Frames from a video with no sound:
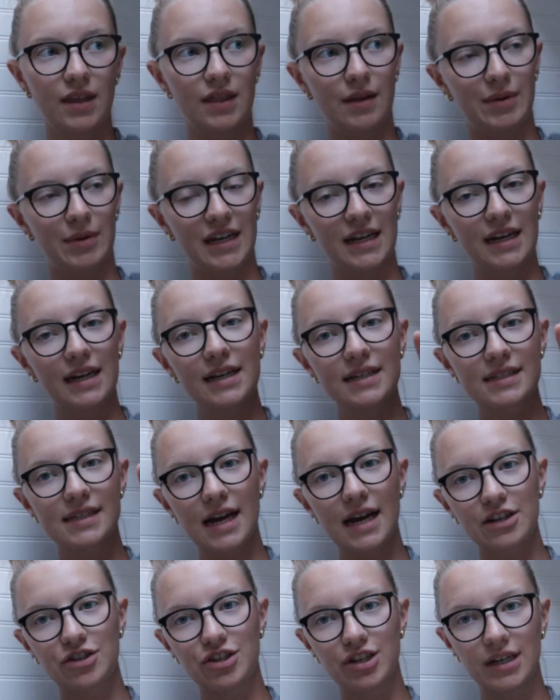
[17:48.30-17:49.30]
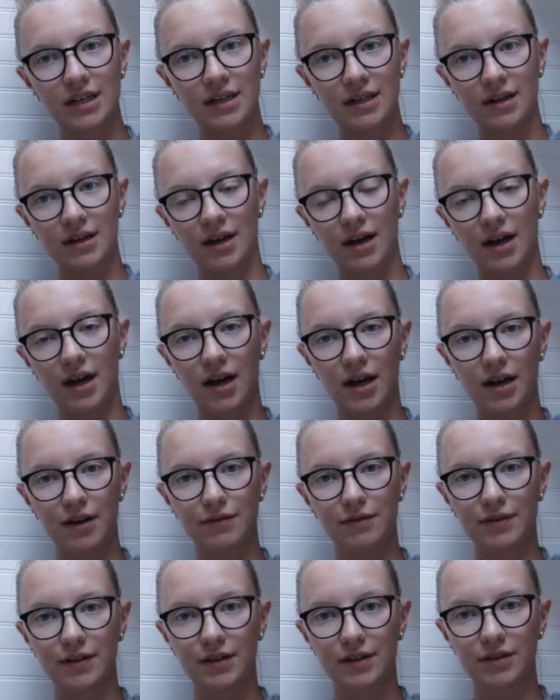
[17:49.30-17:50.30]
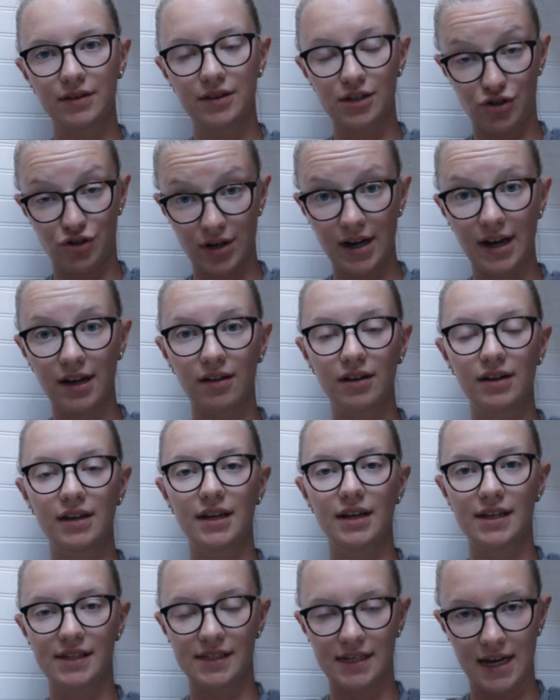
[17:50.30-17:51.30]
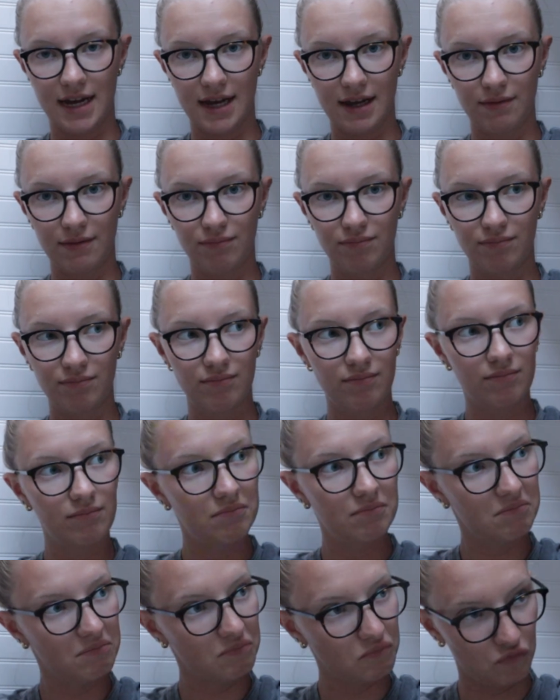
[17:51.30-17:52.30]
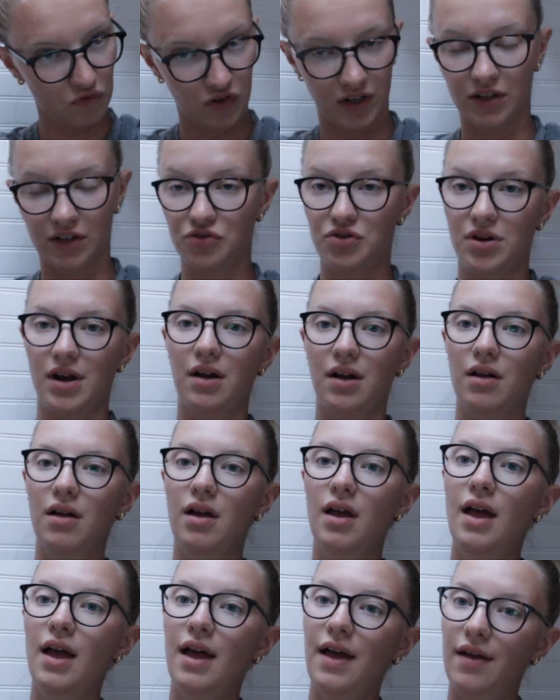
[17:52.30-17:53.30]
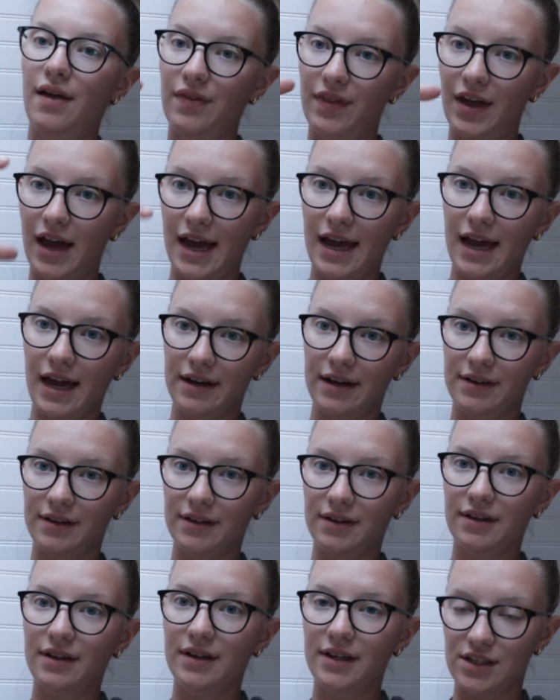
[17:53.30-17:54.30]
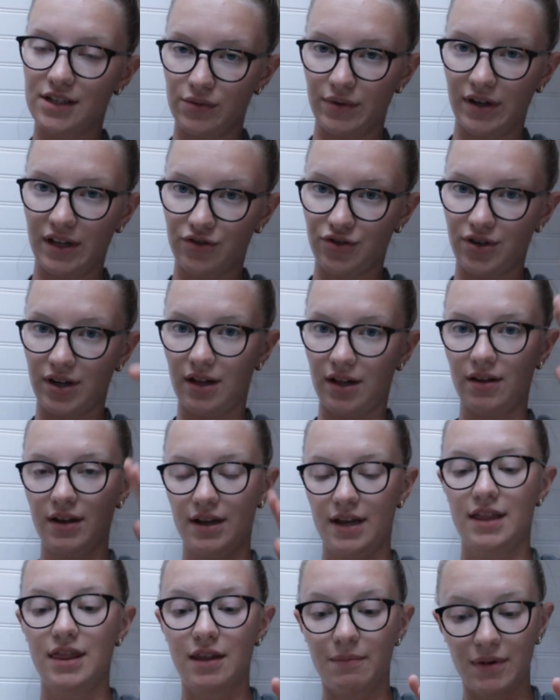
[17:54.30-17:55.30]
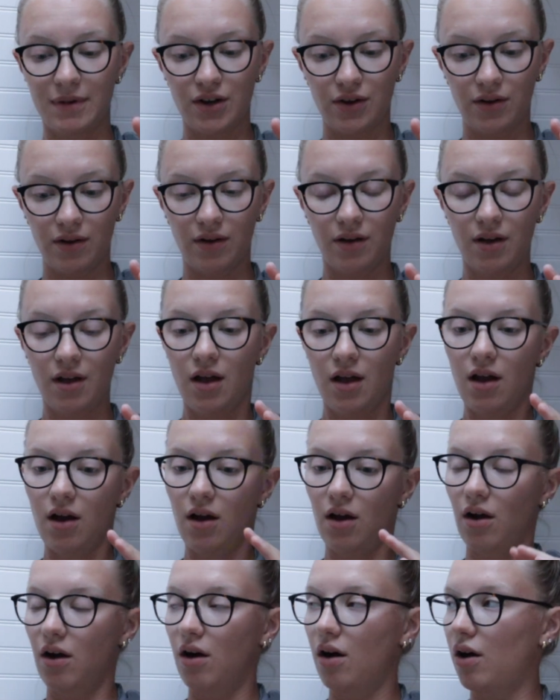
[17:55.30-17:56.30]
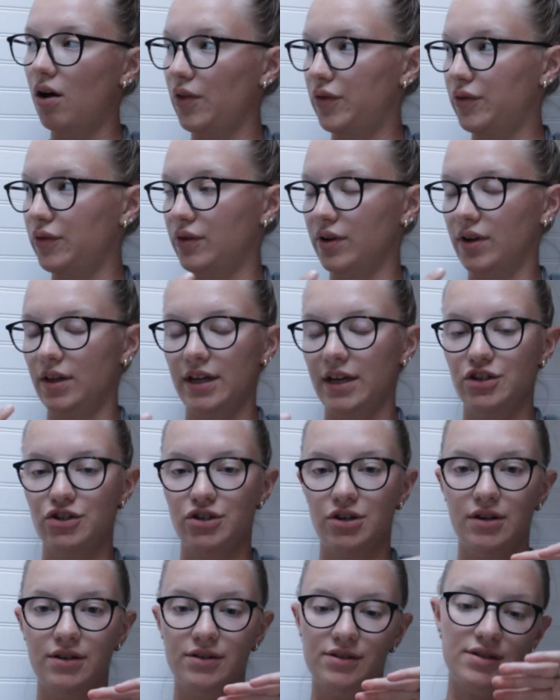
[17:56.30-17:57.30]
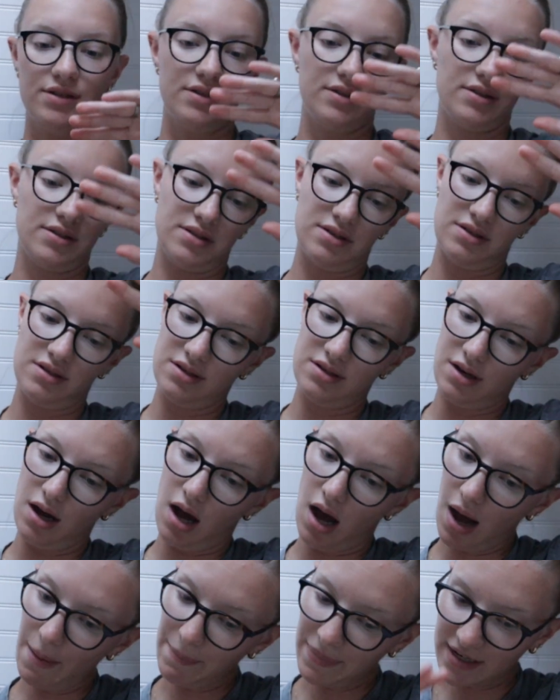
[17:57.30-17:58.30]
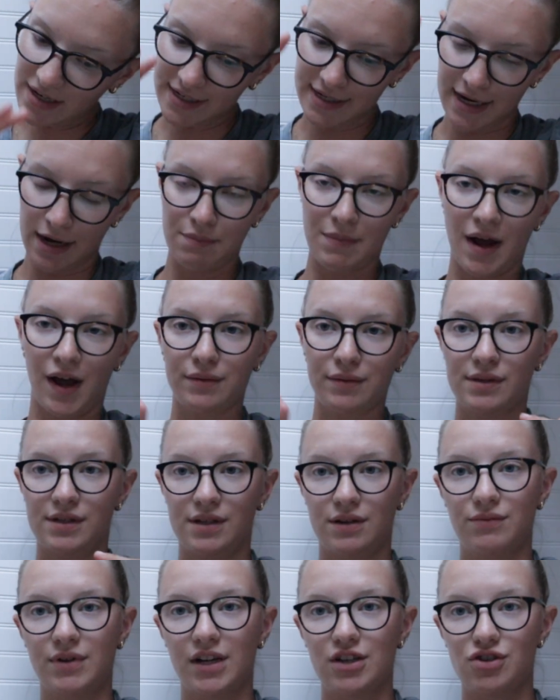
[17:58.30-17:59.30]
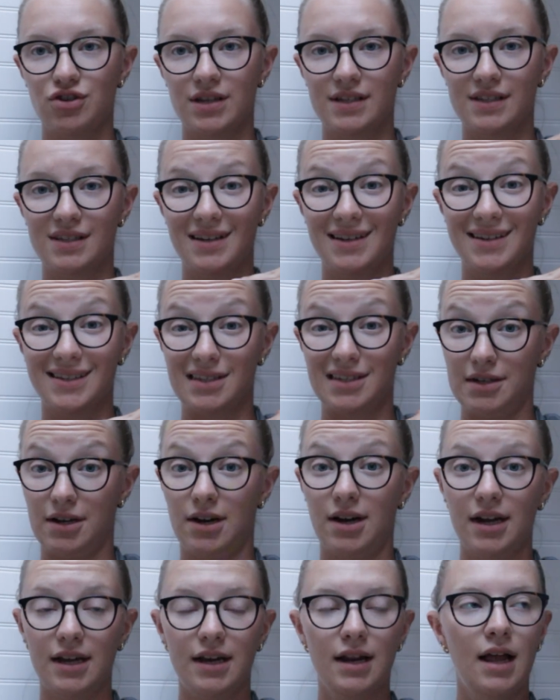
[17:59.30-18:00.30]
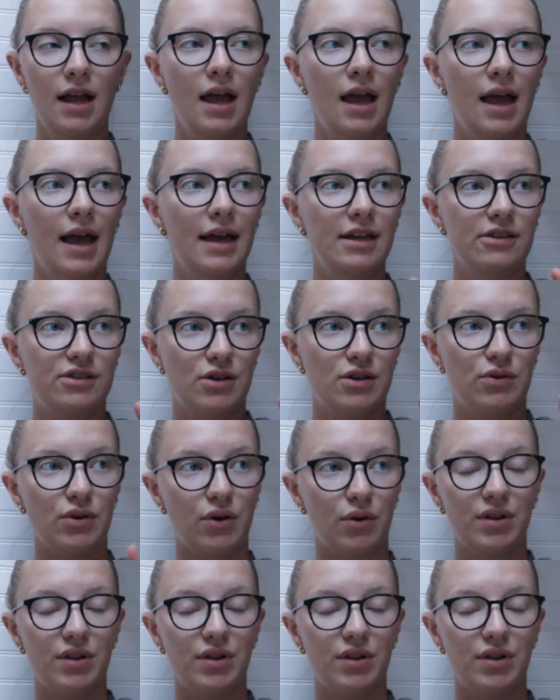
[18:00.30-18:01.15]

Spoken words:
The beginning section of the trail is a real trail. The end is a real trail. In the middle, all through the glaciers, up and down mountains and ridges, is not. And so the